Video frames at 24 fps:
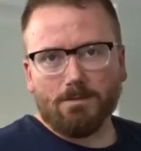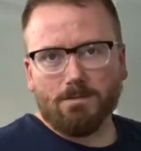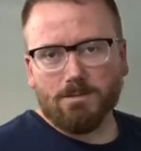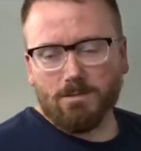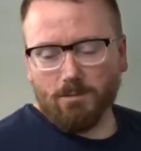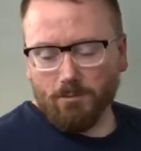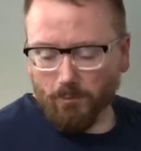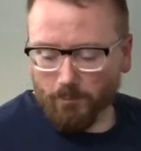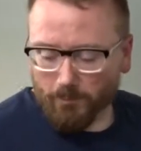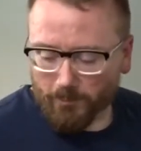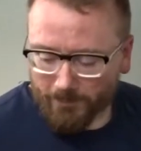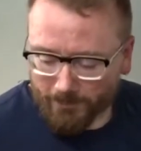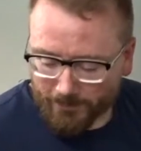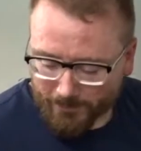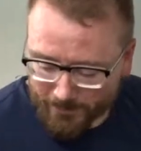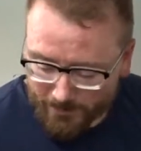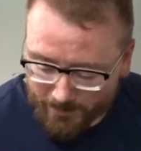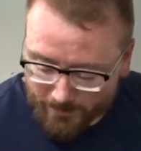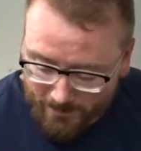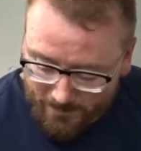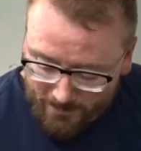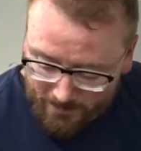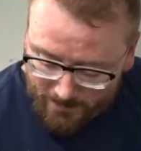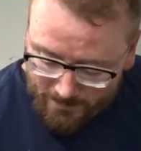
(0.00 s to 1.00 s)
So what we're gonna do
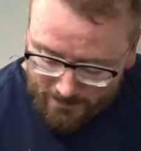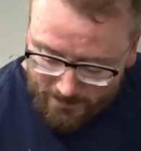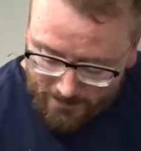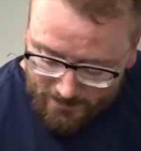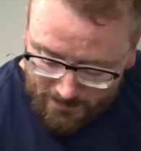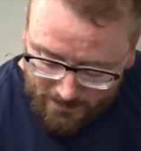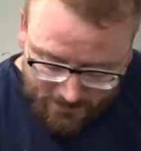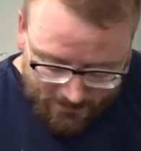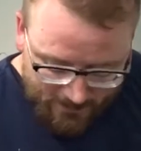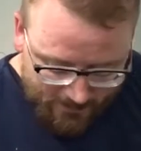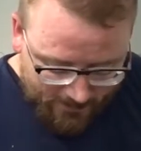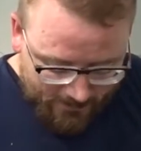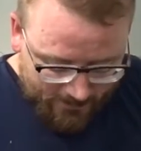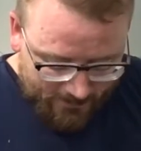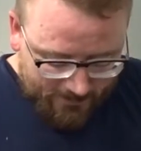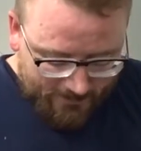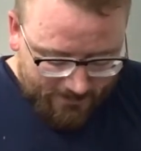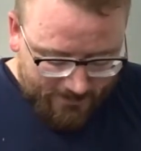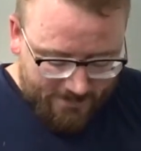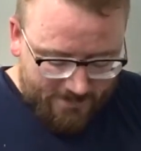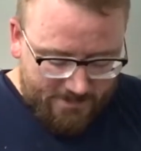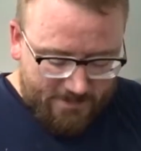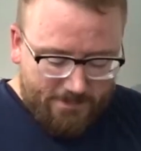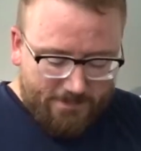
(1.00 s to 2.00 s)
here,
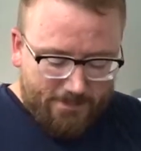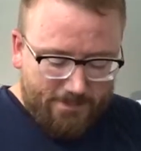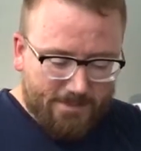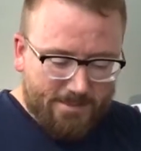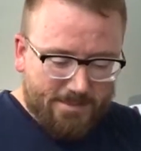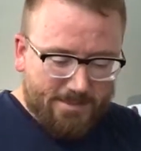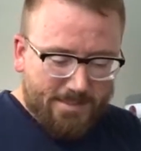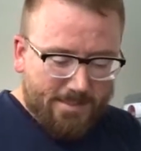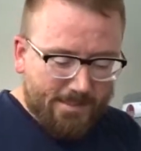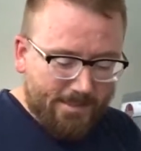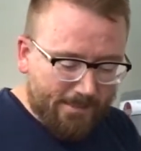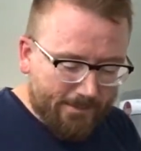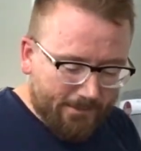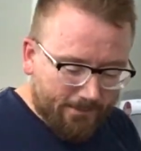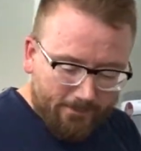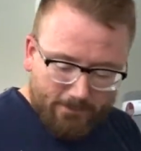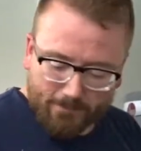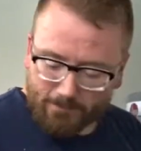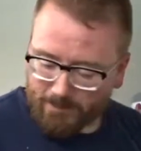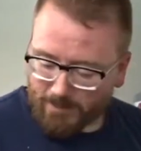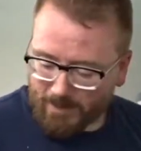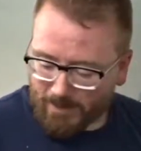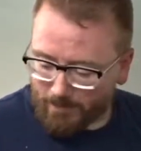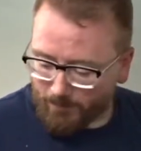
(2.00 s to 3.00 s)
this, this kit
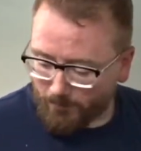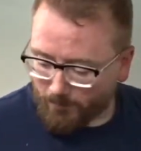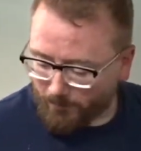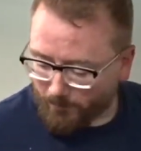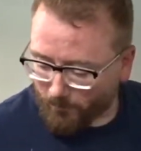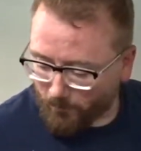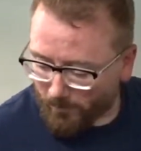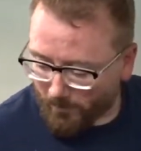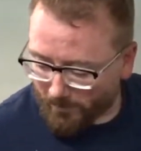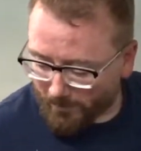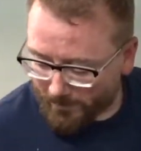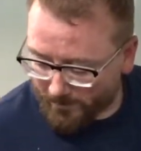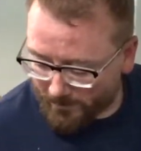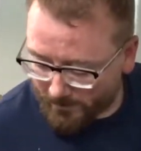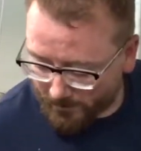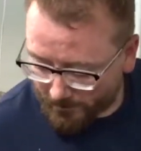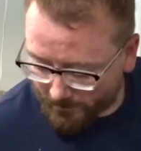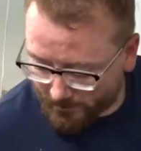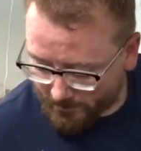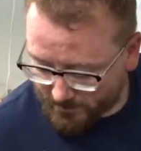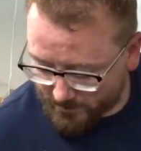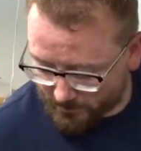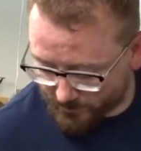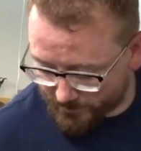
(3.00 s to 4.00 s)
came with a wiring
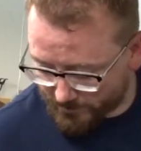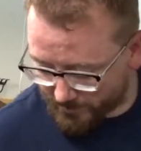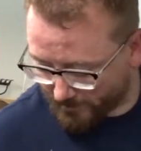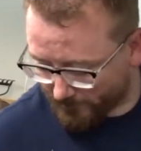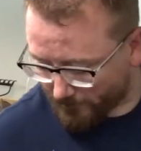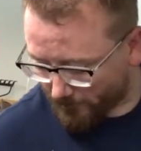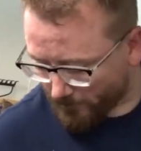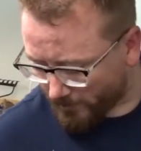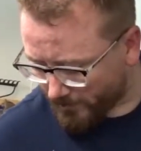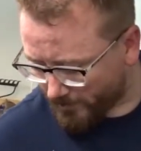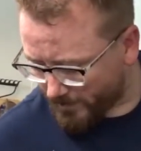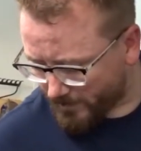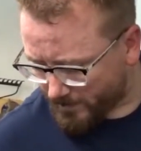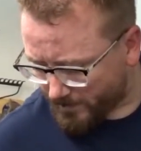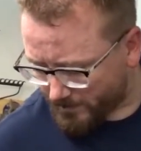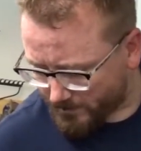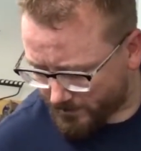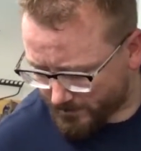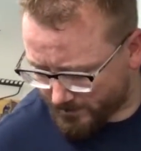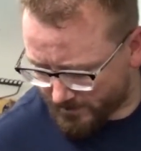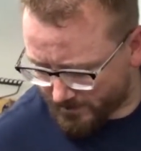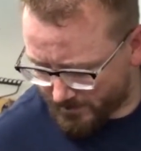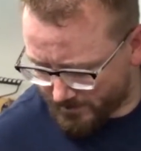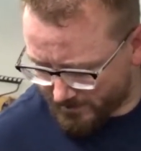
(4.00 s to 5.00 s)
harness, which I've already
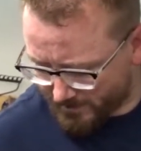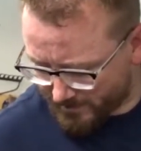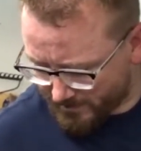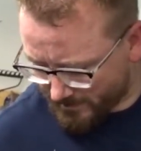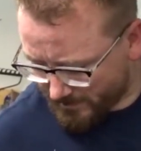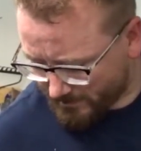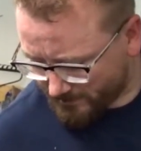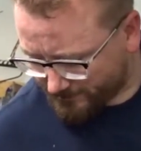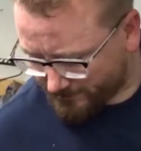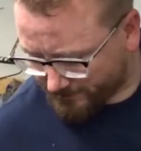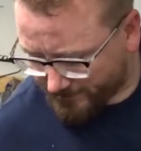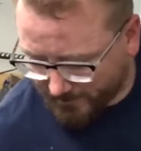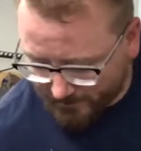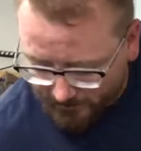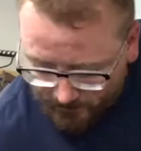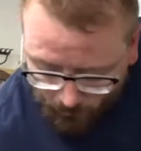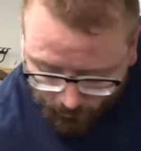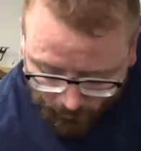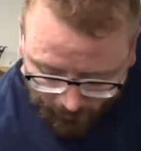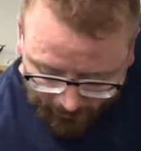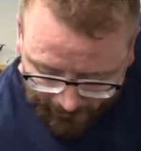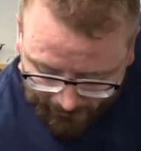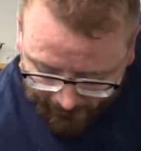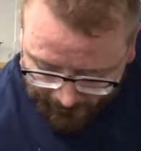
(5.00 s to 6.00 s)
I've fed the
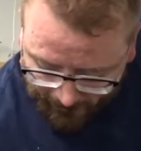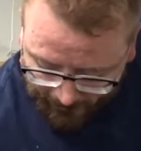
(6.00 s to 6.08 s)
wiring